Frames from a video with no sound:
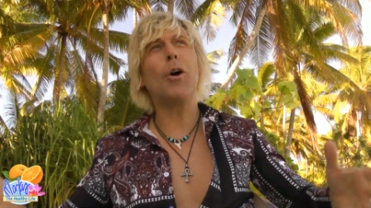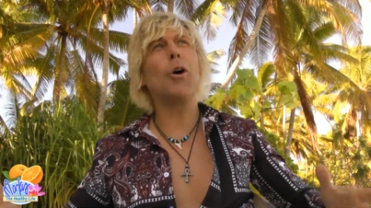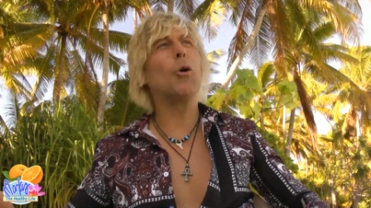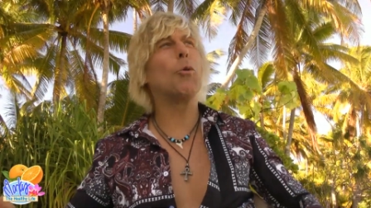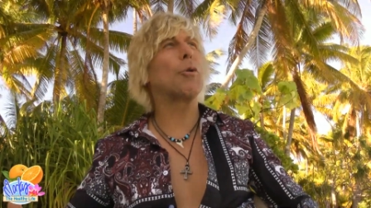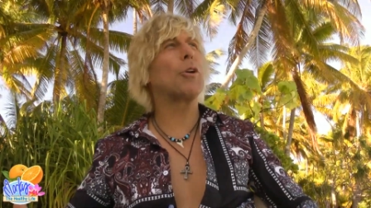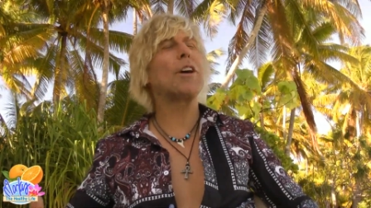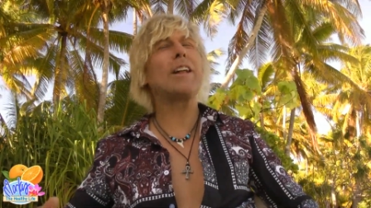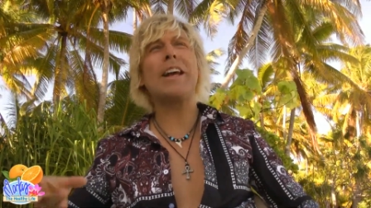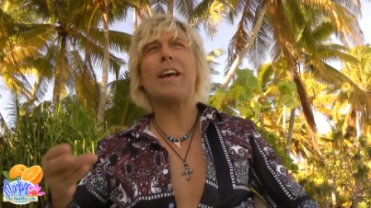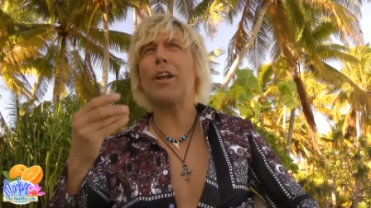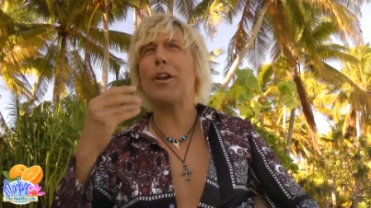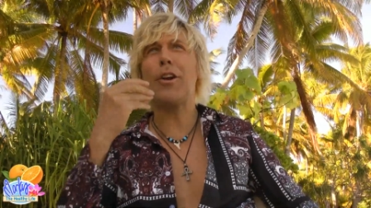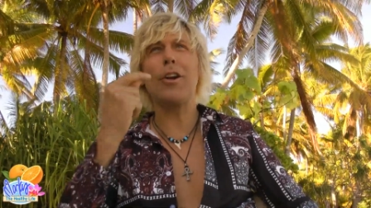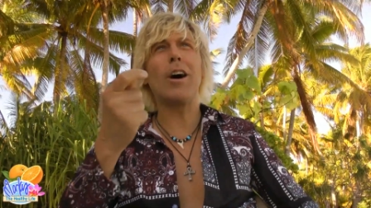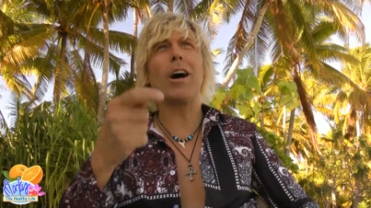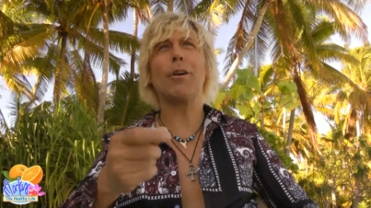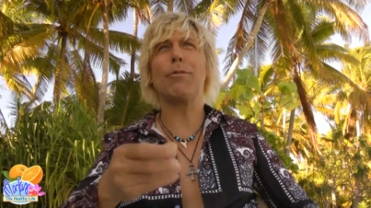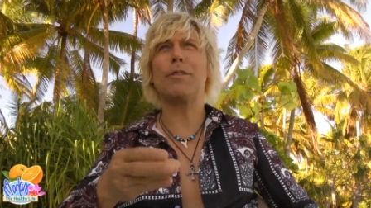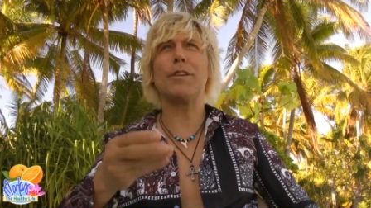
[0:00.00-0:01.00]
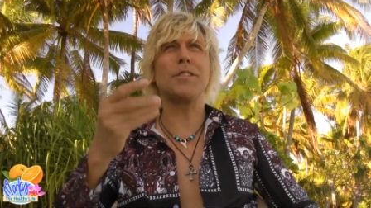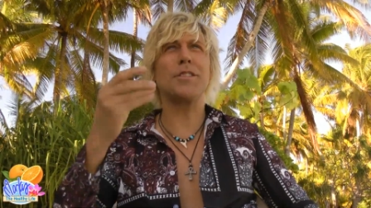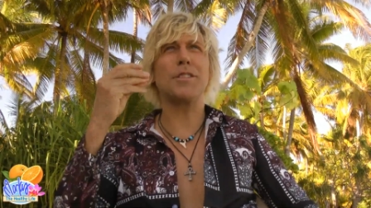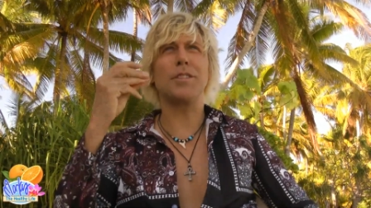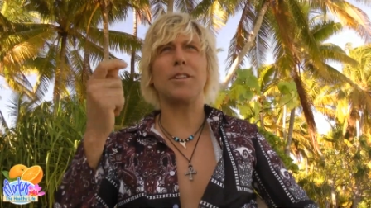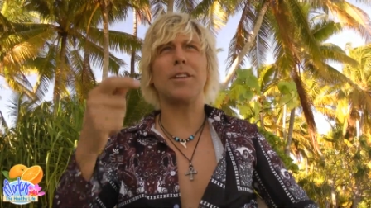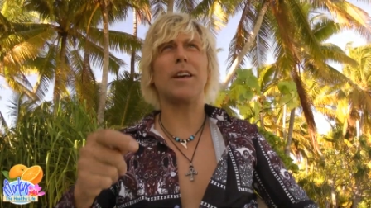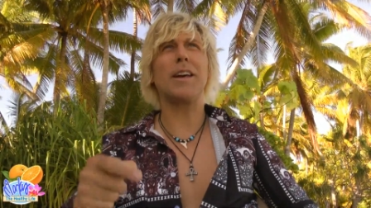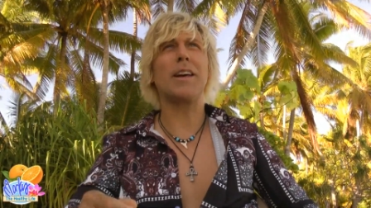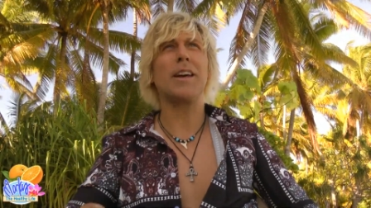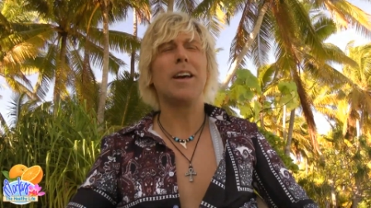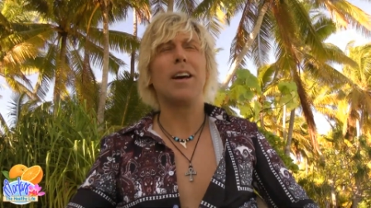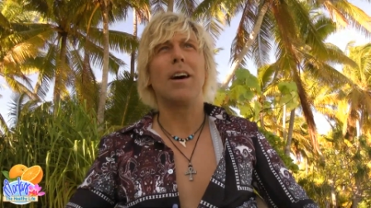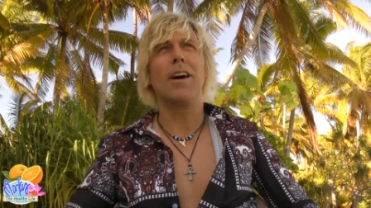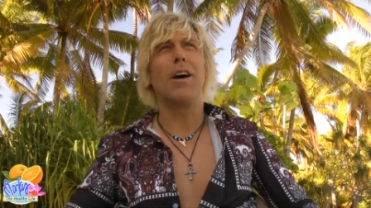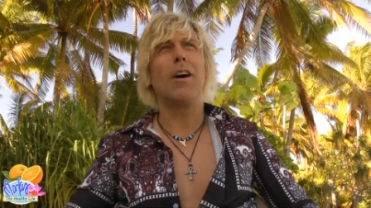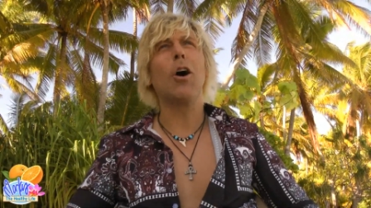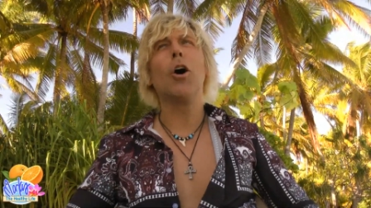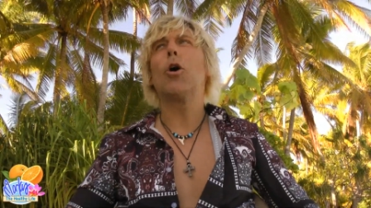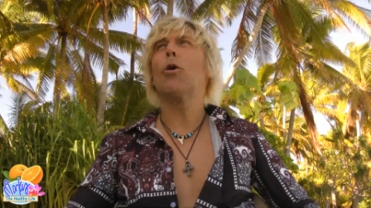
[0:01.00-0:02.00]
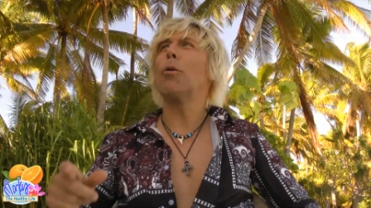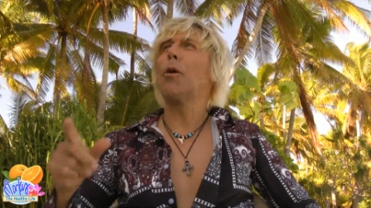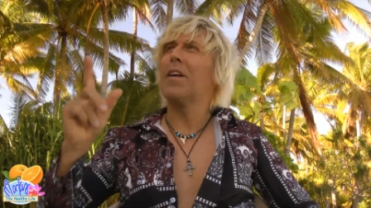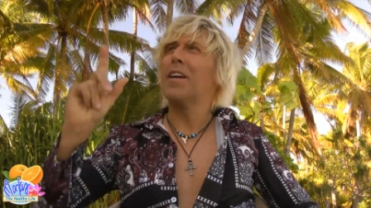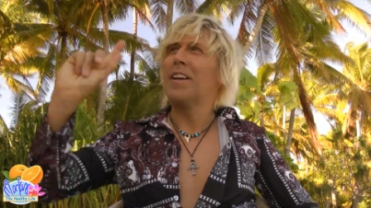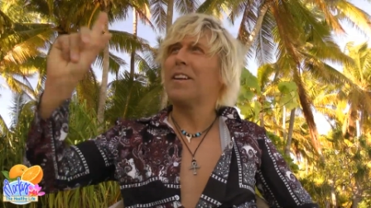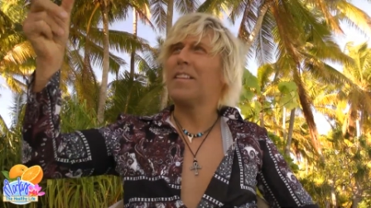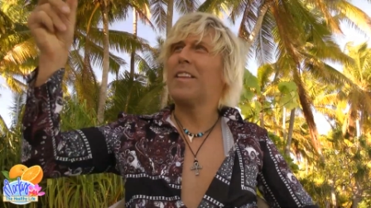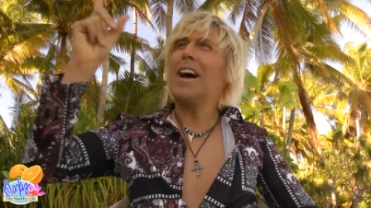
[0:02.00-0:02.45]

Oh, we're going to hit it off instantly. Oh,